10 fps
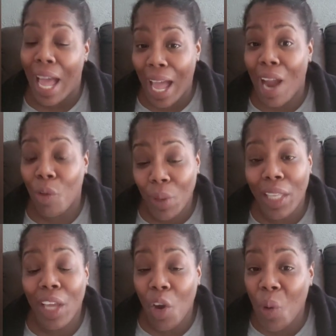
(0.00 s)
I
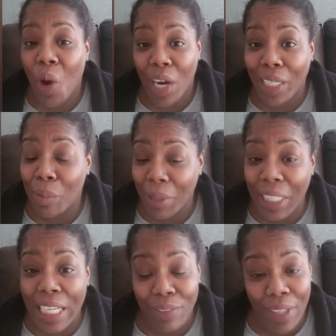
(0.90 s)
really wholeheartedly
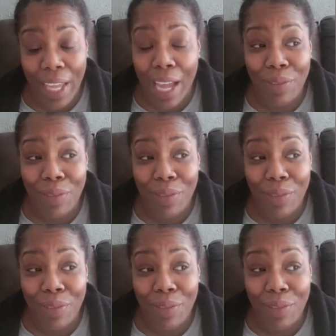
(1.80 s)
believe that.